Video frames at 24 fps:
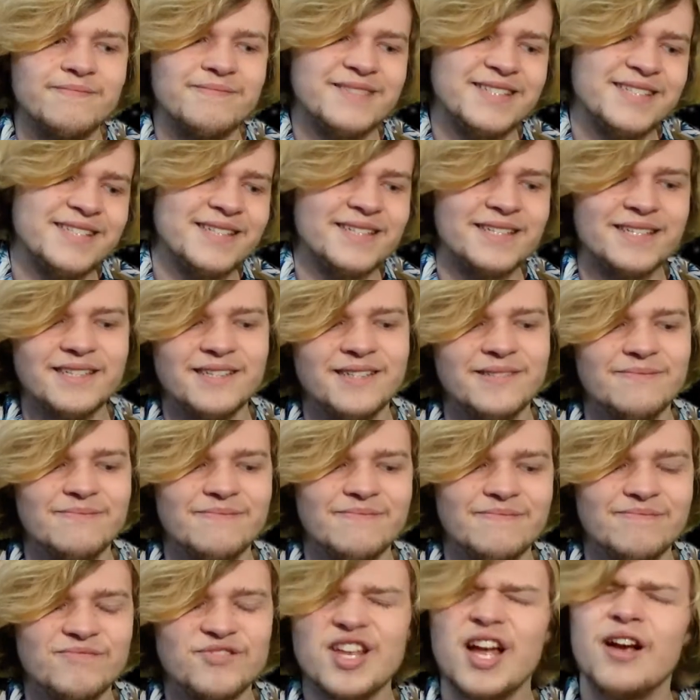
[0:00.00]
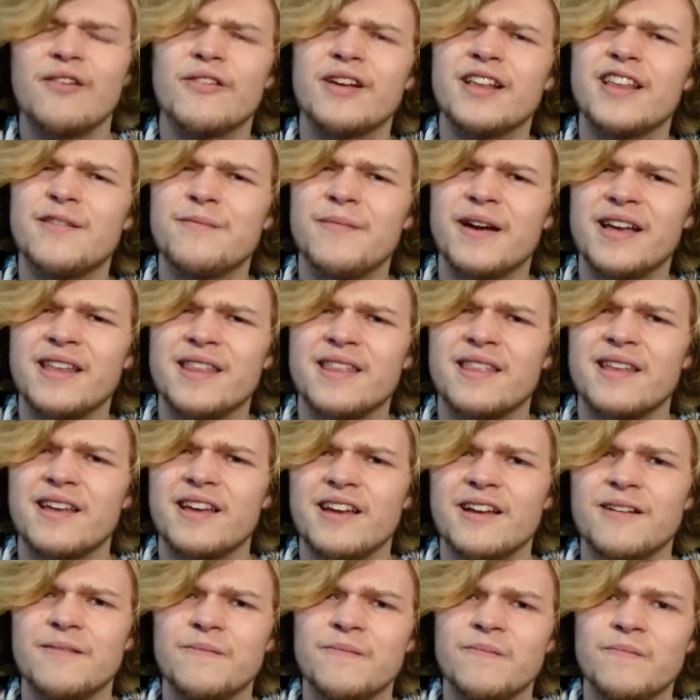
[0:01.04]
It's not really my
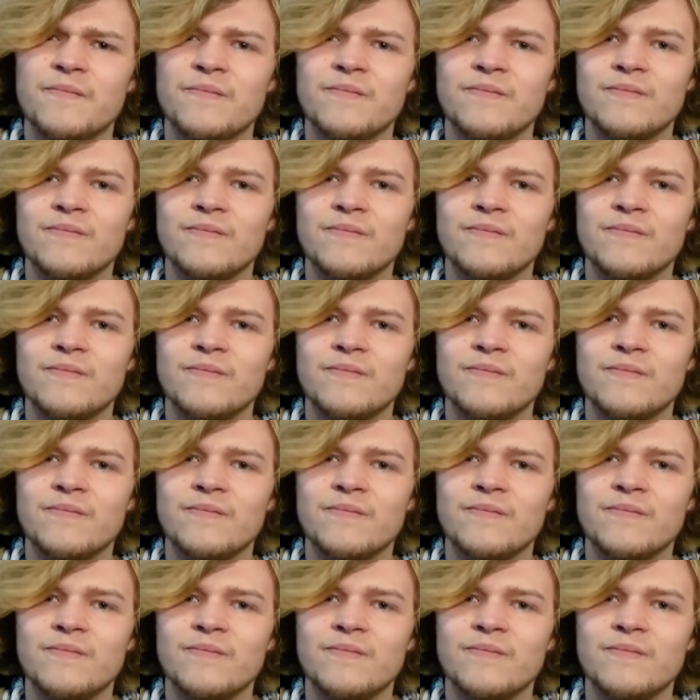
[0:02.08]
thing.